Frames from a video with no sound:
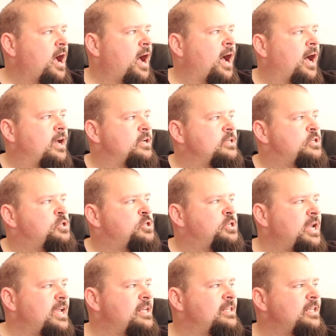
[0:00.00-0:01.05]

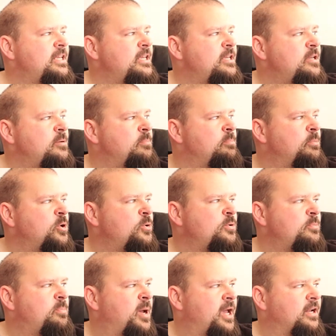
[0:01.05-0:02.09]
Shaylee
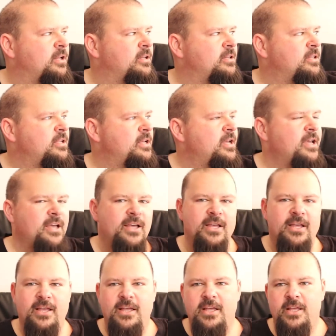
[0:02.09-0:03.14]
Moonpetal.
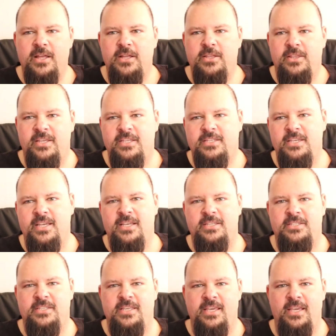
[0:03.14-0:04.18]
This
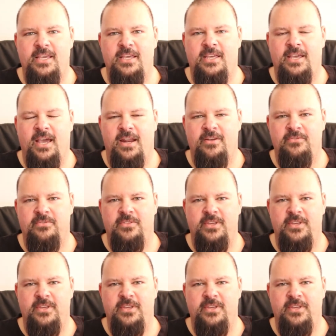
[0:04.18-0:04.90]
is the kind of